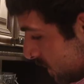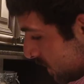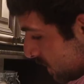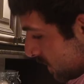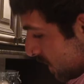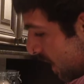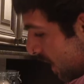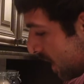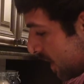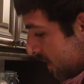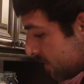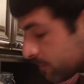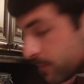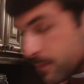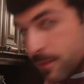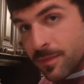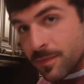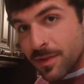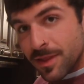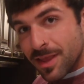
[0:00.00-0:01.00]
the side
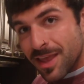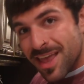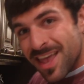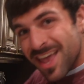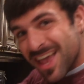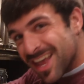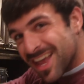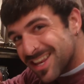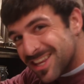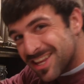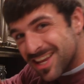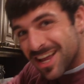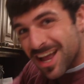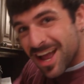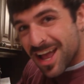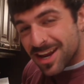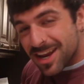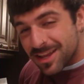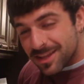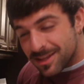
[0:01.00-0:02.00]
and you
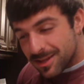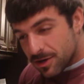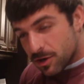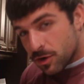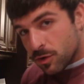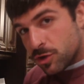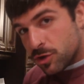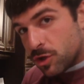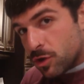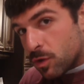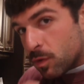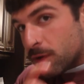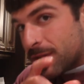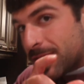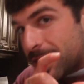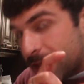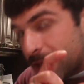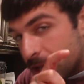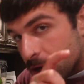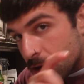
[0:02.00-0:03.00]
gotta, you know, you don't
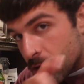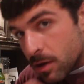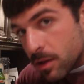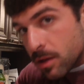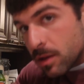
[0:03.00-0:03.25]
hear